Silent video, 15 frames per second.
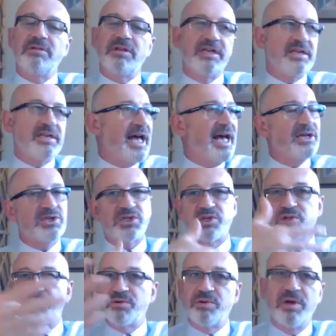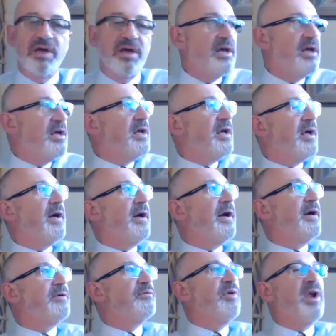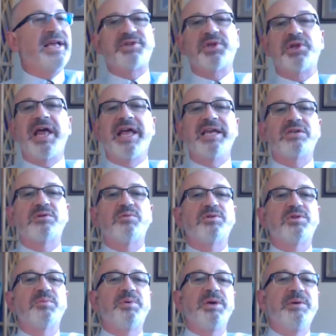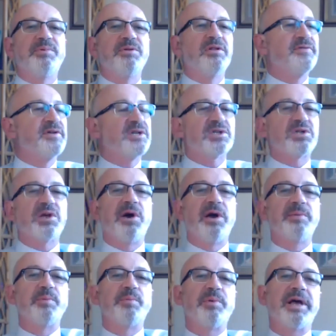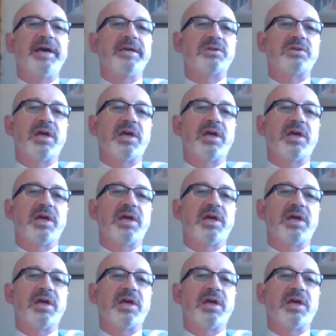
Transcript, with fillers: it has to uh, resonate with the people of its time and place.